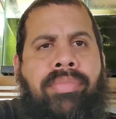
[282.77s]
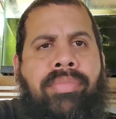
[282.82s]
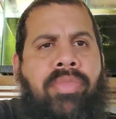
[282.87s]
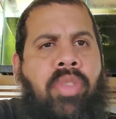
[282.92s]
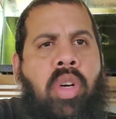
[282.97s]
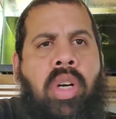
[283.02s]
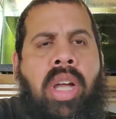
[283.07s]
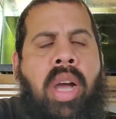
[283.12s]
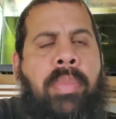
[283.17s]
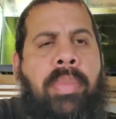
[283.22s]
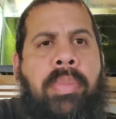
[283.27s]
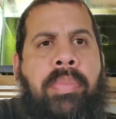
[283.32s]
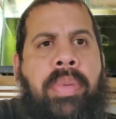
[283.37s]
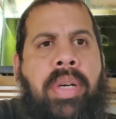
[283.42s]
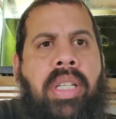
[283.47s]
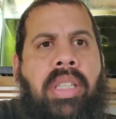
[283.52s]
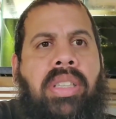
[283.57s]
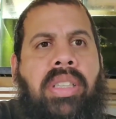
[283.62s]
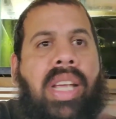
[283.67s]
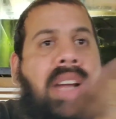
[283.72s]
for a couple
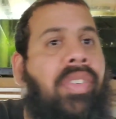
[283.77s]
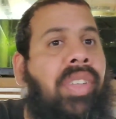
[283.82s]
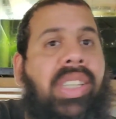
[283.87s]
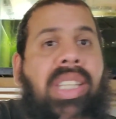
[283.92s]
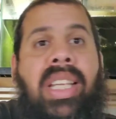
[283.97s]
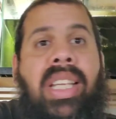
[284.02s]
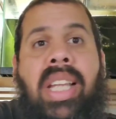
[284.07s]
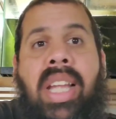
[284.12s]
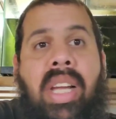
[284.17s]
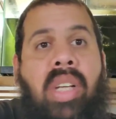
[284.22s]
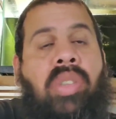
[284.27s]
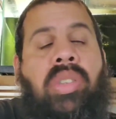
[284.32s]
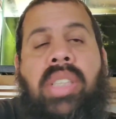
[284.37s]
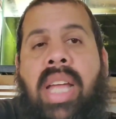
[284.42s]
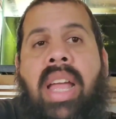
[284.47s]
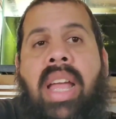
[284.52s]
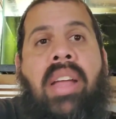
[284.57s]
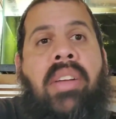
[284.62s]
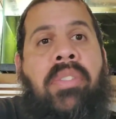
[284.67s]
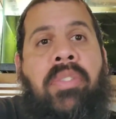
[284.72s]
bucks. Everything else
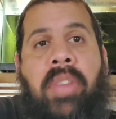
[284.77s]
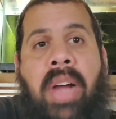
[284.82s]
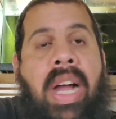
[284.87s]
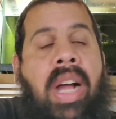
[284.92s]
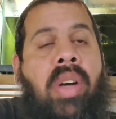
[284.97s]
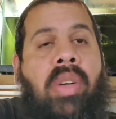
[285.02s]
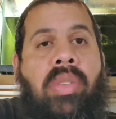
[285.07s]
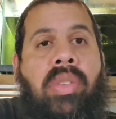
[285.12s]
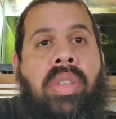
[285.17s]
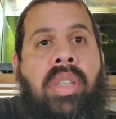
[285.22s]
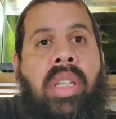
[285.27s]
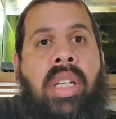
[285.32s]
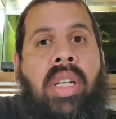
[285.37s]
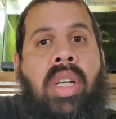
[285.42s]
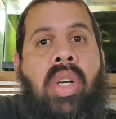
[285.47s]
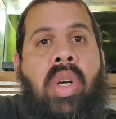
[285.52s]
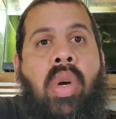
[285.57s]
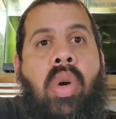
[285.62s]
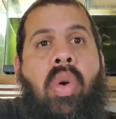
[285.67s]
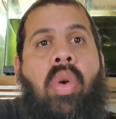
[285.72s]
I have found
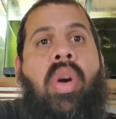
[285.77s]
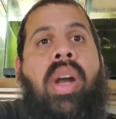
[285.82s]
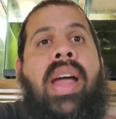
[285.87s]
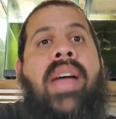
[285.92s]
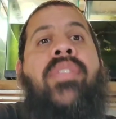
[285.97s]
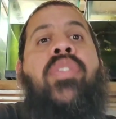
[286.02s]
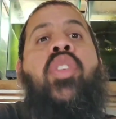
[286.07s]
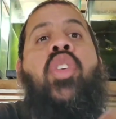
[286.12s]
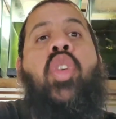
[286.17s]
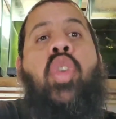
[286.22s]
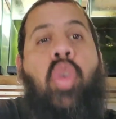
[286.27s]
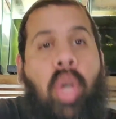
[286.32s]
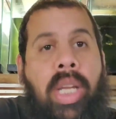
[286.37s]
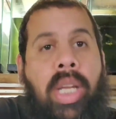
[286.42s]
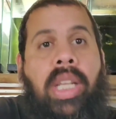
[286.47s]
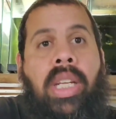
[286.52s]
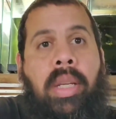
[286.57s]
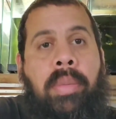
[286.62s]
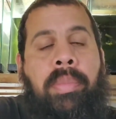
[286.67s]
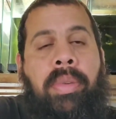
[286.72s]
or have
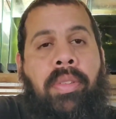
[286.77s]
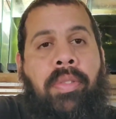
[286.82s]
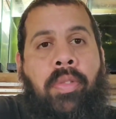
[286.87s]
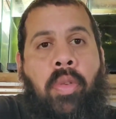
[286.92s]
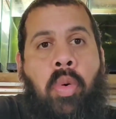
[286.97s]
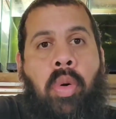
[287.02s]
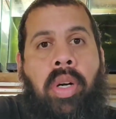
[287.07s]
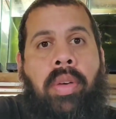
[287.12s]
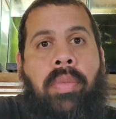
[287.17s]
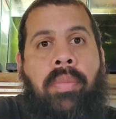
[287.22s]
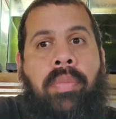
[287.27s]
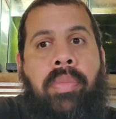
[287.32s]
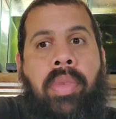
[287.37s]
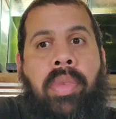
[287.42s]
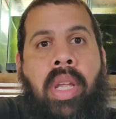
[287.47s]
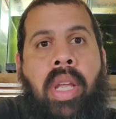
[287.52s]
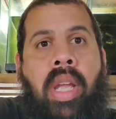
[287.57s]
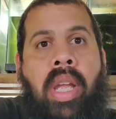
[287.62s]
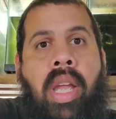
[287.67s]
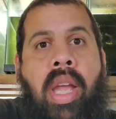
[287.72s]
traded before.
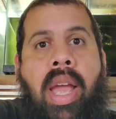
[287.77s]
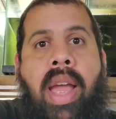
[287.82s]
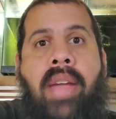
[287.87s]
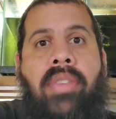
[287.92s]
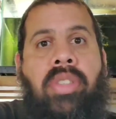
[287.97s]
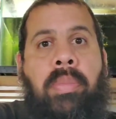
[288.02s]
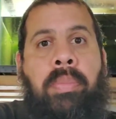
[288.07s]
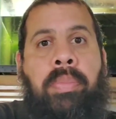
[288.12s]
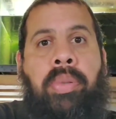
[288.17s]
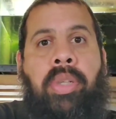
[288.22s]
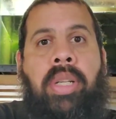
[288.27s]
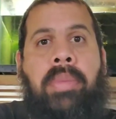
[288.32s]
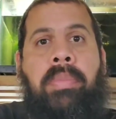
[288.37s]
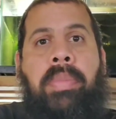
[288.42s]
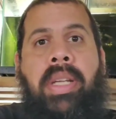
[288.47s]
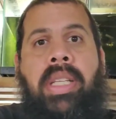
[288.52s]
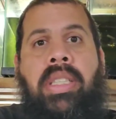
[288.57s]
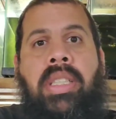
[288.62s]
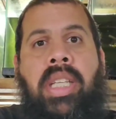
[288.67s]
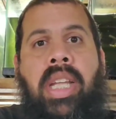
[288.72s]
I have some pretty
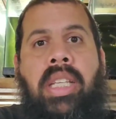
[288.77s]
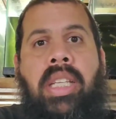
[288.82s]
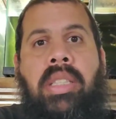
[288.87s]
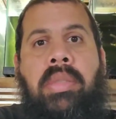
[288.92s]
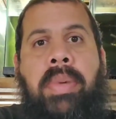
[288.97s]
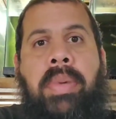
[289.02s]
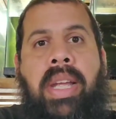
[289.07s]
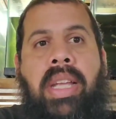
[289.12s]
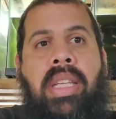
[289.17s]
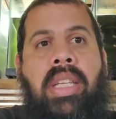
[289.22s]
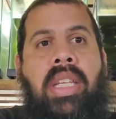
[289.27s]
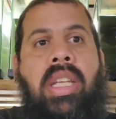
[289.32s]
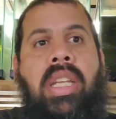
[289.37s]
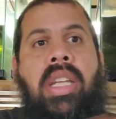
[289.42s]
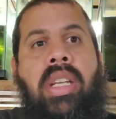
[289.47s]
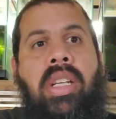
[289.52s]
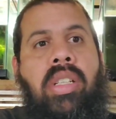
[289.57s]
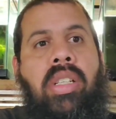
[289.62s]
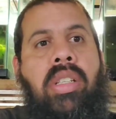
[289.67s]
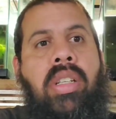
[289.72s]
big tanks back
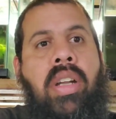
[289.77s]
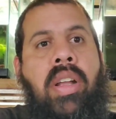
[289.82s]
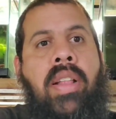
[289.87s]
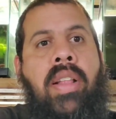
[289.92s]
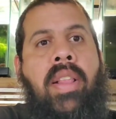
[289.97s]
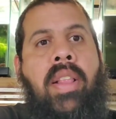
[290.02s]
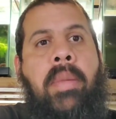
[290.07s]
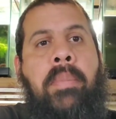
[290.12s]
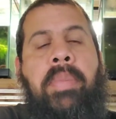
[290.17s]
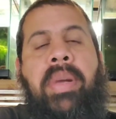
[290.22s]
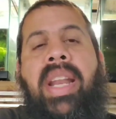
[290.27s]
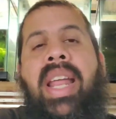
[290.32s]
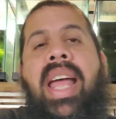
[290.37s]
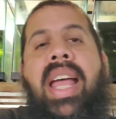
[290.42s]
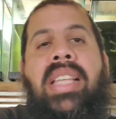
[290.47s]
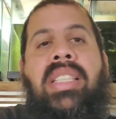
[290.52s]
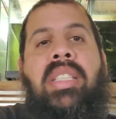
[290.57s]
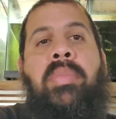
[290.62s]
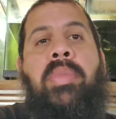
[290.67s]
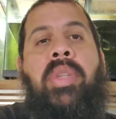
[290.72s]
here, but I
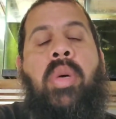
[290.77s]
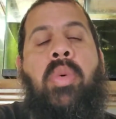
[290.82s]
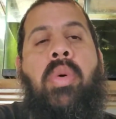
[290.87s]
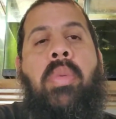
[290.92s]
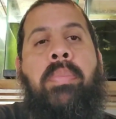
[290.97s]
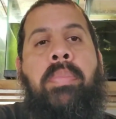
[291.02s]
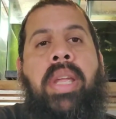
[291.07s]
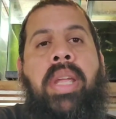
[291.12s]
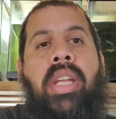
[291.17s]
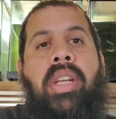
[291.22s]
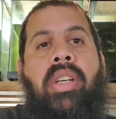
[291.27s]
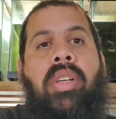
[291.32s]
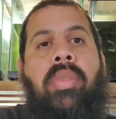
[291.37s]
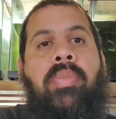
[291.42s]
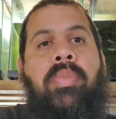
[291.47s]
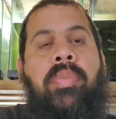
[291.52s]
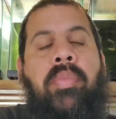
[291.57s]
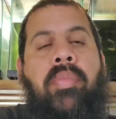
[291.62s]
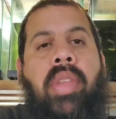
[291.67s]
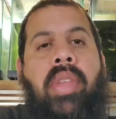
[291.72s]
had some that were bigger,
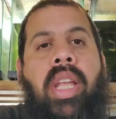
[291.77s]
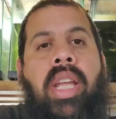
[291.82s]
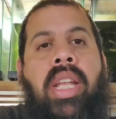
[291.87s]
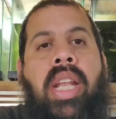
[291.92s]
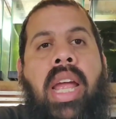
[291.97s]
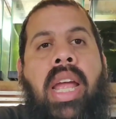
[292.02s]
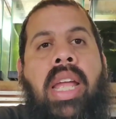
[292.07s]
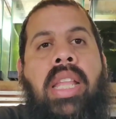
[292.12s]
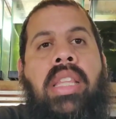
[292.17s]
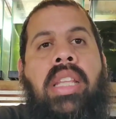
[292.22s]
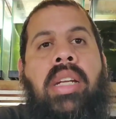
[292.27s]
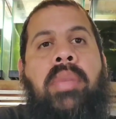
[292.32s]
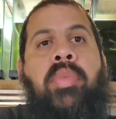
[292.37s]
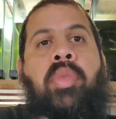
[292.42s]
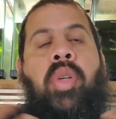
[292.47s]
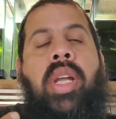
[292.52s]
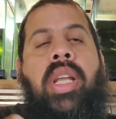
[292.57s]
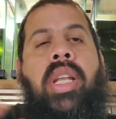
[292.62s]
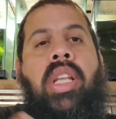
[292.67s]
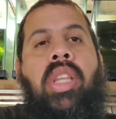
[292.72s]
and I ended up
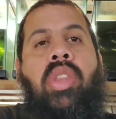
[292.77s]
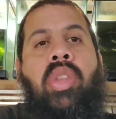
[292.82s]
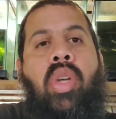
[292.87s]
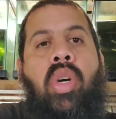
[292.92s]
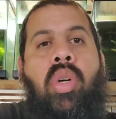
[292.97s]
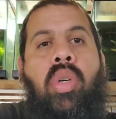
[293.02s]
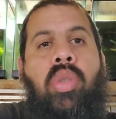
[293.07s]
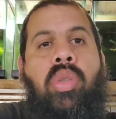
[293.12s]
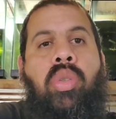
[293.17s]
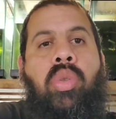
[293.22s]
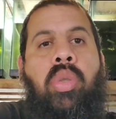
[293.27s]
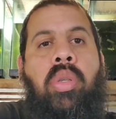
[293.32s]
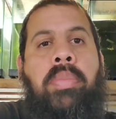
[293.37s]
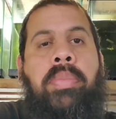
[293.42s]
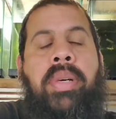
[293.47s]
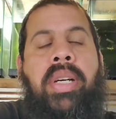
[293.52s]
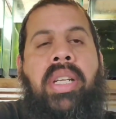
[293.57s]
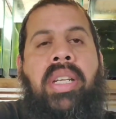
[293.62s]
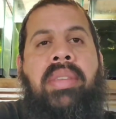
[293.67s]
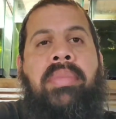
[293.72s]
trading those to a
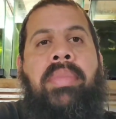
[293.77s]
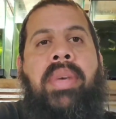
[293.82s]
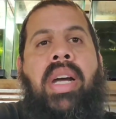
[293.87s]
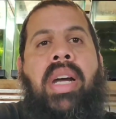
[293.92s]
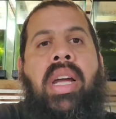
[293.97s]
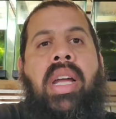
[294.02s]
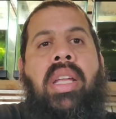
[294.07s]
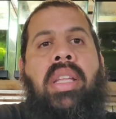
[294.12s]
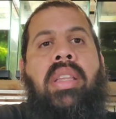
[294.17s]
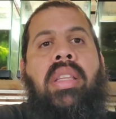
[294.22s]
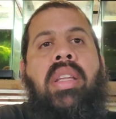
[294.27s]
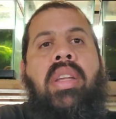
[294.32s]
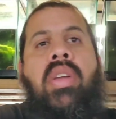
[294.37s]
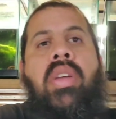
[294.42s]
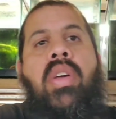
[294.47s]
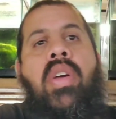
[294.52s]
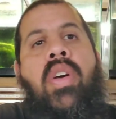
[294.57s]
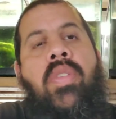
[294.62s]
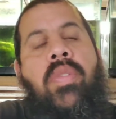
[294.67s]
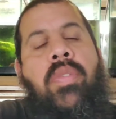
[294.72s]
buddy of mine
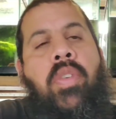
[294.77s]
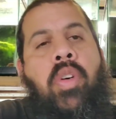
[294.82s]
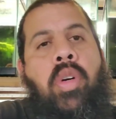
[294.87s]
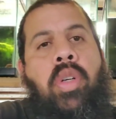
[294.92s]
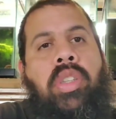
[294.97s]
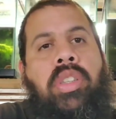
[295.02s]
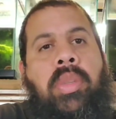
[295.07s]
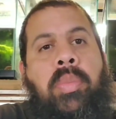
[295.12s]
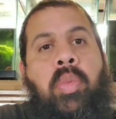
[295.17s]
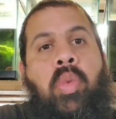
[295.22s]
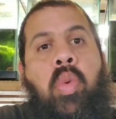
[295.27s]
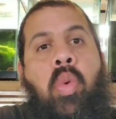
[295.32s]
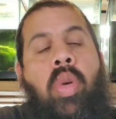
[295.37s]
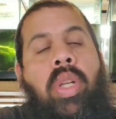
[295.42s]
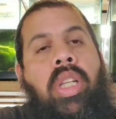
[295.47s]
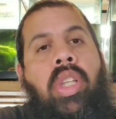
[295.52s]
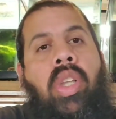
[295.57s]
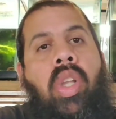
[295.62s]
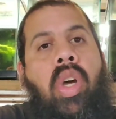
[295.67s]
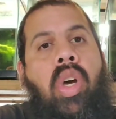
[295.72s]
for some
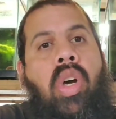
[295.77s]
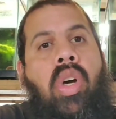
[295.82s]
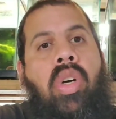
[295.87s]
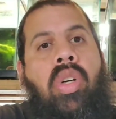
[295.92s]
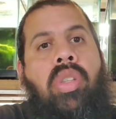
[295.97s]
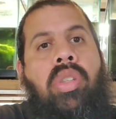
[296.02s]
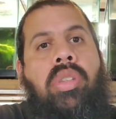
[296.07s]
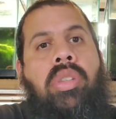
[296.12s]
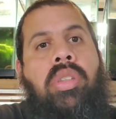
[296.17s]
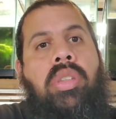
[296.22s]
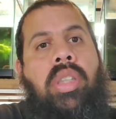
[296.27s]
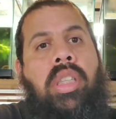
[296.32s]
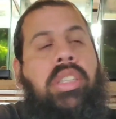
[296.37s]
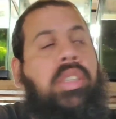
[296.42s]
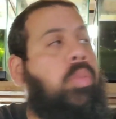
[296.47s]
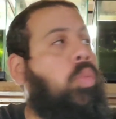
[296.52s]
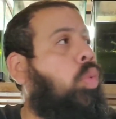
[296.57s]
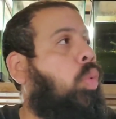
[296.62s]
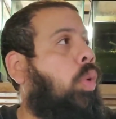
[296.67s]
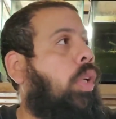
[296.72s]
20 longs and
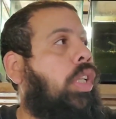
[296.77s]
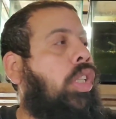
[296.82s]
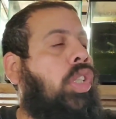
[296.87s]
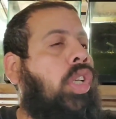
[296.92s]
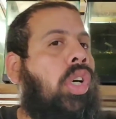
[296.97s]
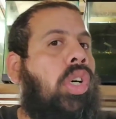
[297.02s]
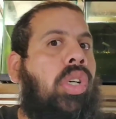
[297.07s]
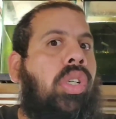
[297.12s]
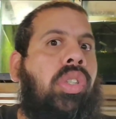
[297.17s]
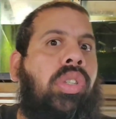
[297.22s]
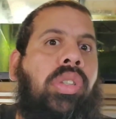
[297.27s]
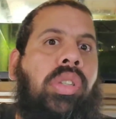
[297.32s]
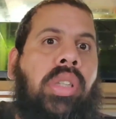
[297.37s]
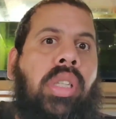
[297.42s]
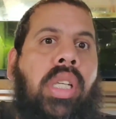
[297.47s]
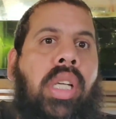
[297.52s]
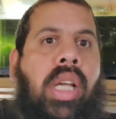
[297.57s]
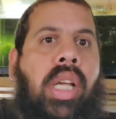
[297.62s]
some 20 talls.